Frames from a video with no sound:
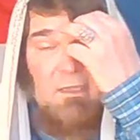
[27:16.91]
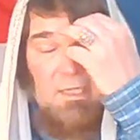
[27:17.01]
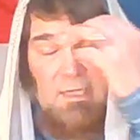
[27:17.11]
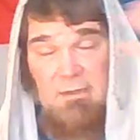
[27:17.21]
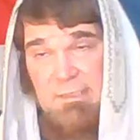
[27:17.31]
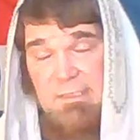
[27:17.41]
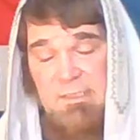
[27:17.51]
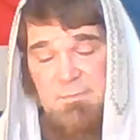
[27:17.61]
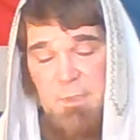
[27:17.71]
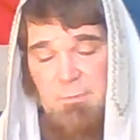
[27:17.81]
You know, as the
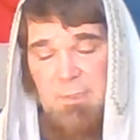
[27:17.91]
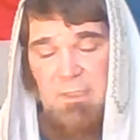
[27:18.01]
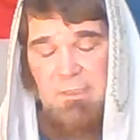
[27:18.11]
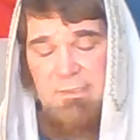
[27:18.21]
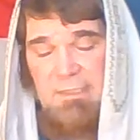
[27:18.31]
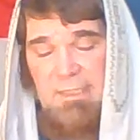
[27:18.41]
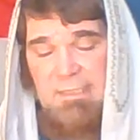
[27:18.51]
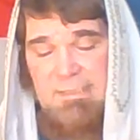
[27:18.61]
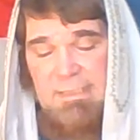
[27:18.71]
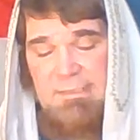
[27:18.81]
Spirit, but also he
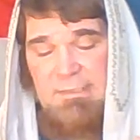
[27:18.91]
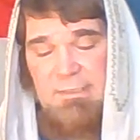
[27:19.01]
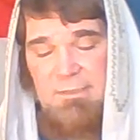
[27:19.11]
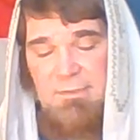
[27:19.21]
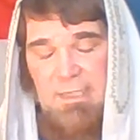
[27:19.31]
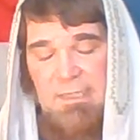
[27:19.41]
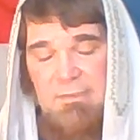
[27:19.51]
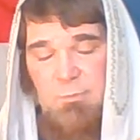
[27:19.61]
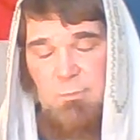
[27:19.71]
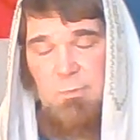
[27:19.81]
says that
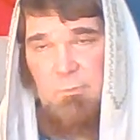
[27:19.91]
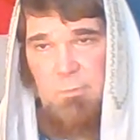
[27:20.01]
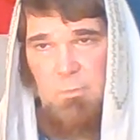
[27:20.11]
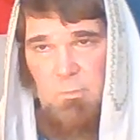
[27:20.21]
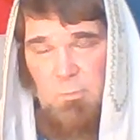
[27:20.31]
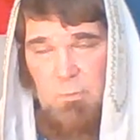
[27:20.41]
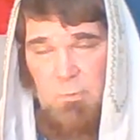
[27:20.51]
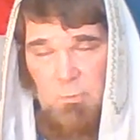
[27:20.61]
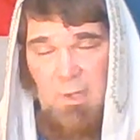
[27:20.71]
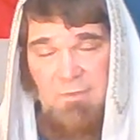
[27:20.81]
he's
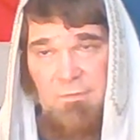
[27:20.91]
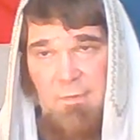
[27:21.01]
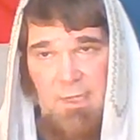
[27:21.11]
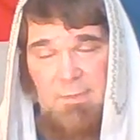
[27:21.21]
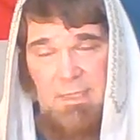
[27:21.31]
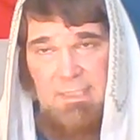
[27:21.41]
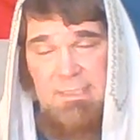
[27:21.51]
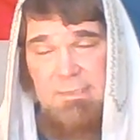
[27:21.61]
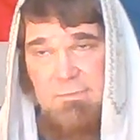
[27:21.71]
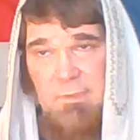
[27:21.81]
with them in
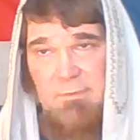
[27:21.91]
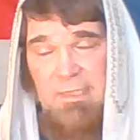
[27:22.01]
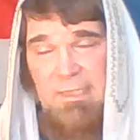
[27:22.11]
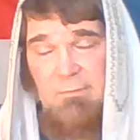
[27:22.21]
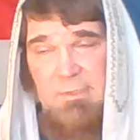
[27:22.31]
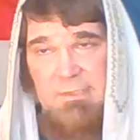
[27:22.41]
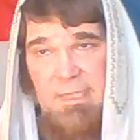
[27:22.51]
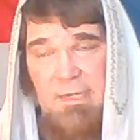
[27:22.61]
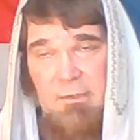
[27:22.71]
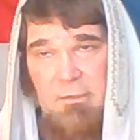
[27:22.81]
Israel, like he was
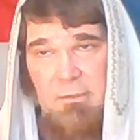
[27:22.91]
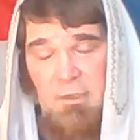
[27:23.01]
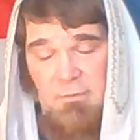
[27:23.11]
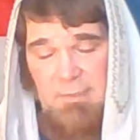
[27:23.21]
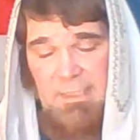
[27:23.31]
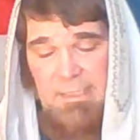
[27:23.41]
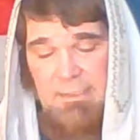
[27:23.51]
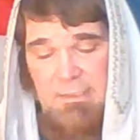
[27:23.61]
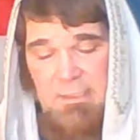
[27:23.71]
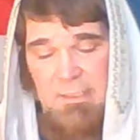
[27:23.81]
there already,
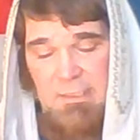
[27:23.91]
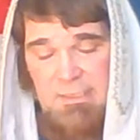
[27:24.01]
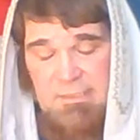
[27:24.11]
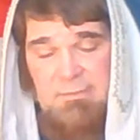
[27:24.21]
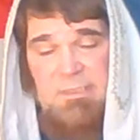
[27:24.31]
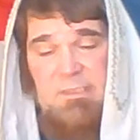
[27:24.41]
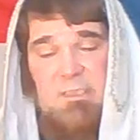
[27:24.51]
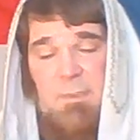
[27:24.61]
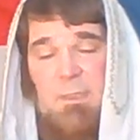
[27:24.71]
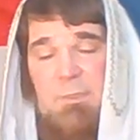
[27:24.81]
because it was the
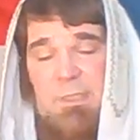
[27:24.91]
Spirit.